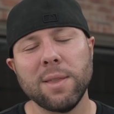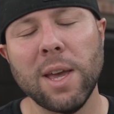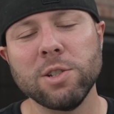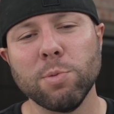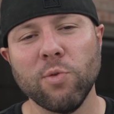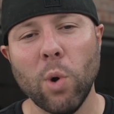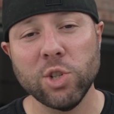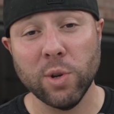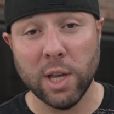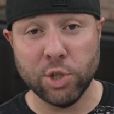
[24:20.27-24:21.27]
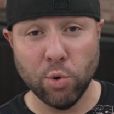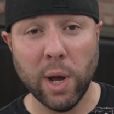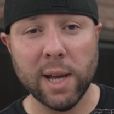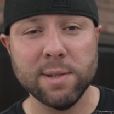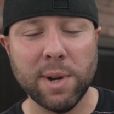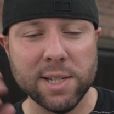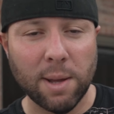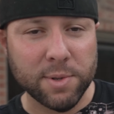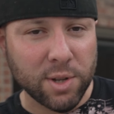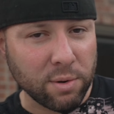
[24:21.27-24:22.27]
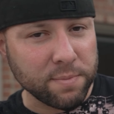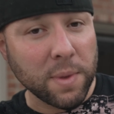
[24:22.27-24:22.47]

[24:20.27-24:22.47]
Thank you so much for watching. I'll catch you guys in my next episode.